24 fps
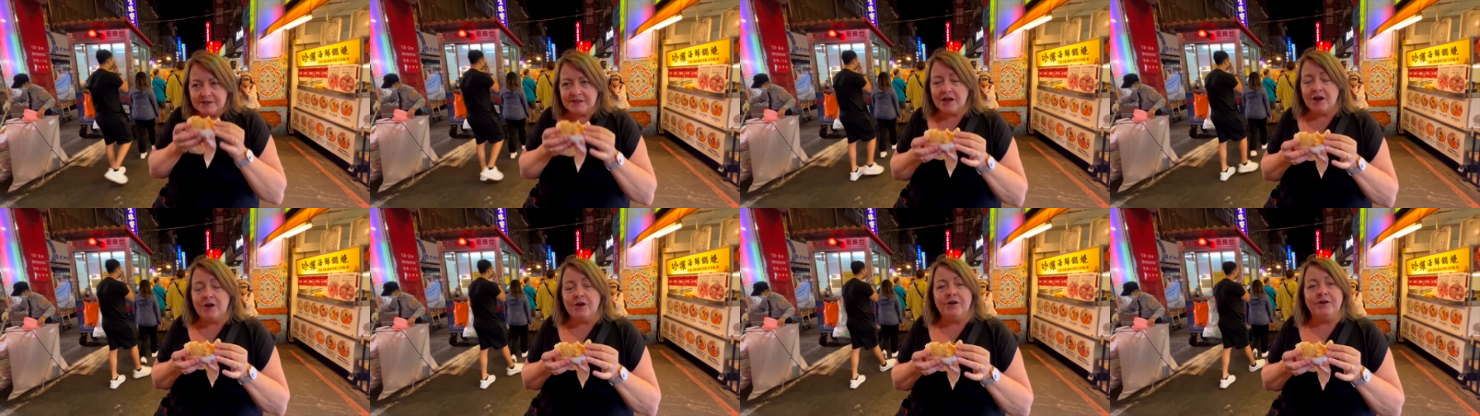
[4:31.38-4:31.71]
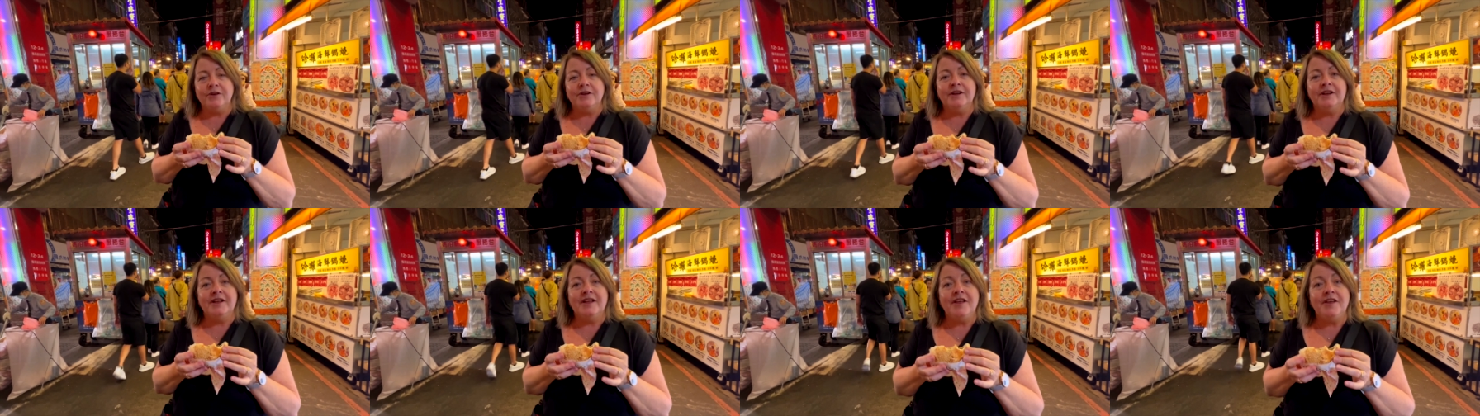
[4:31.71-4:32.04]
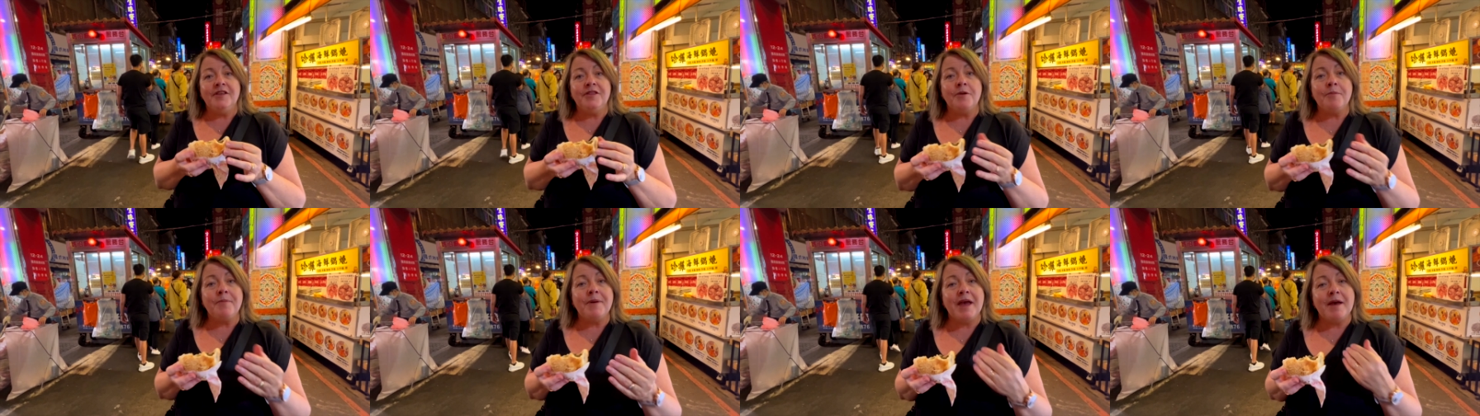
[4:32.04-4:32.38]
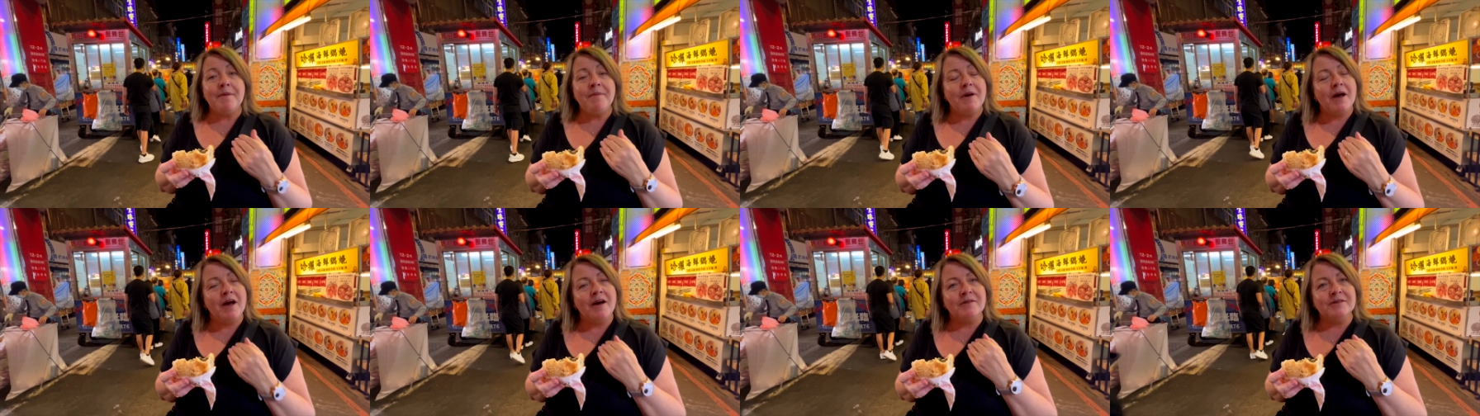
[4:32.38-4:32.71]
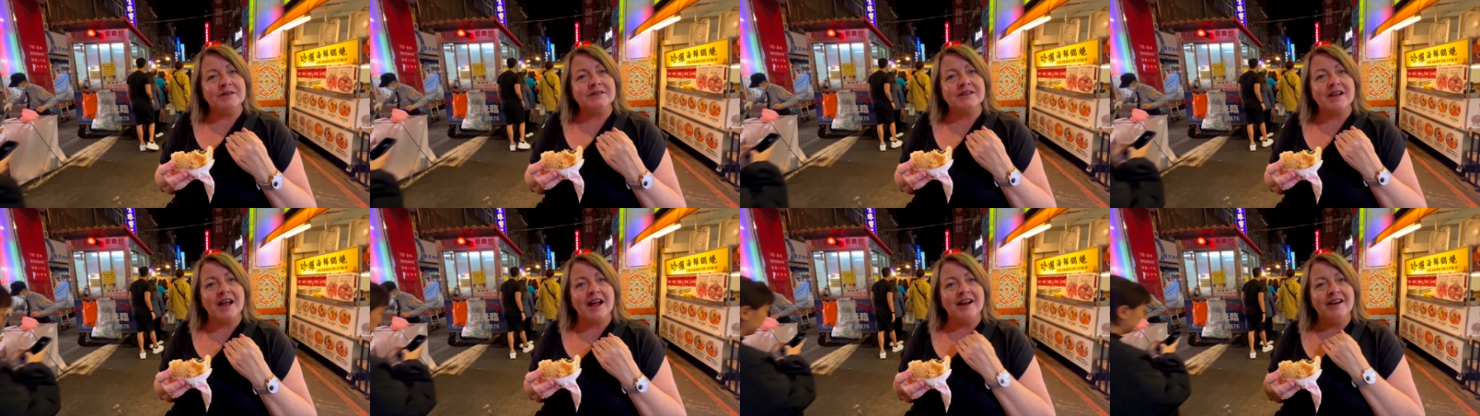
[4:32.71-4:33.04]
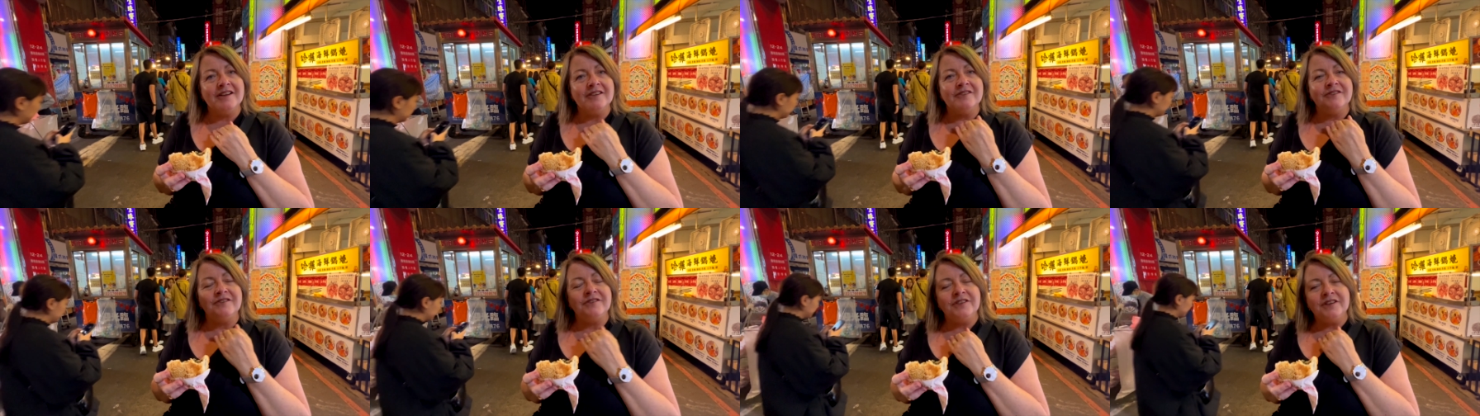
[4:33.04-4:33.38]
So the pepper was kind
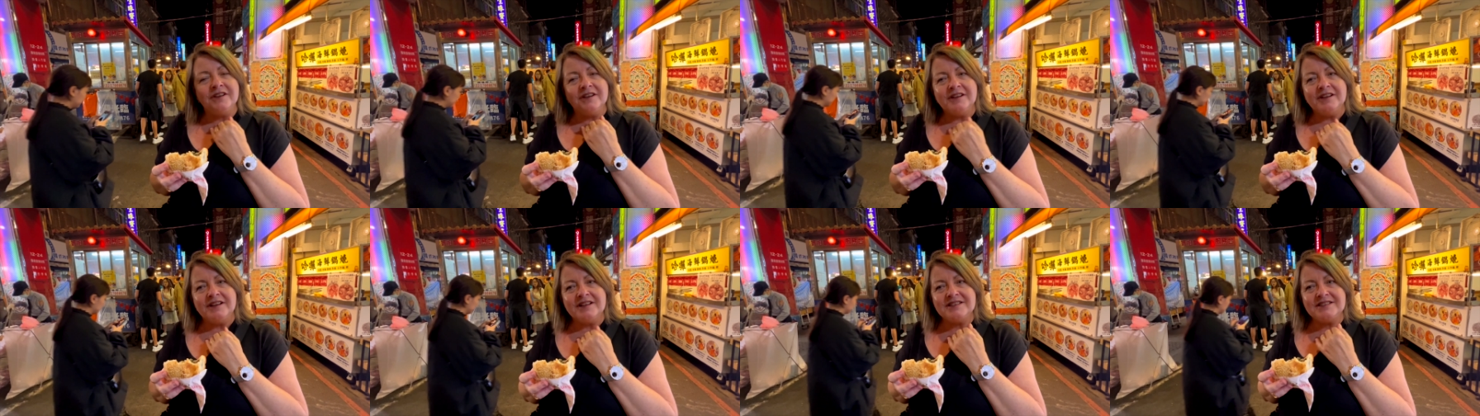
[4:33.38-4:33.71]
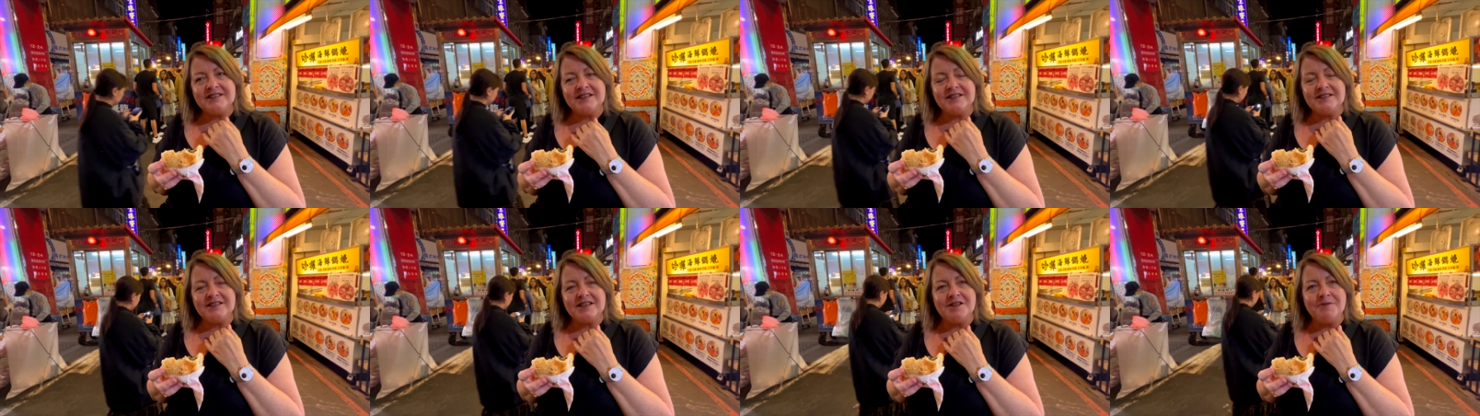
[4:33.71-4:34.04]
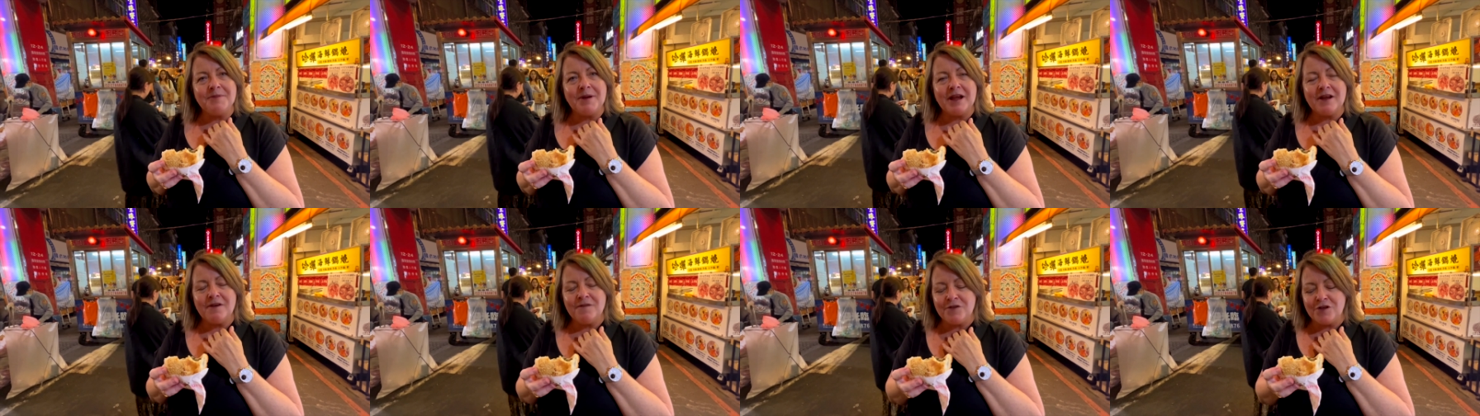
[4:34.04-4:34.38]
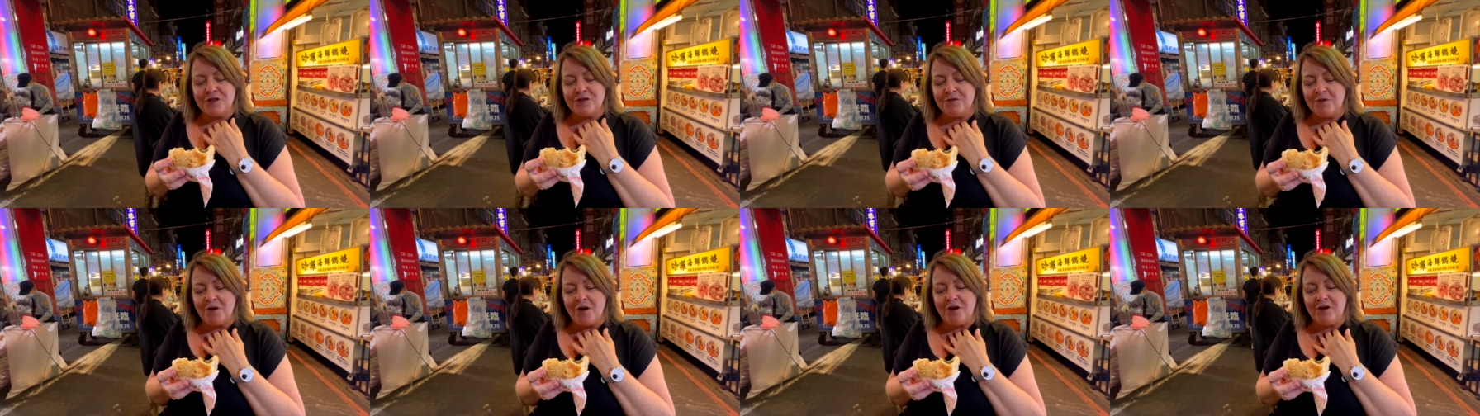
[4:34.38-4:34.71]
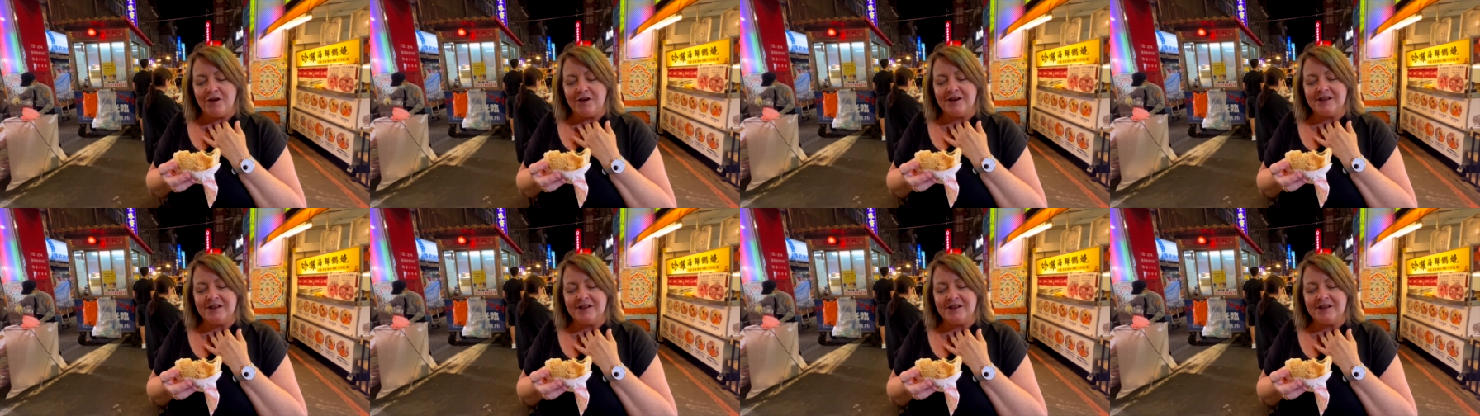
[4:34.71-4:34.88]
of sits in the back of your throat.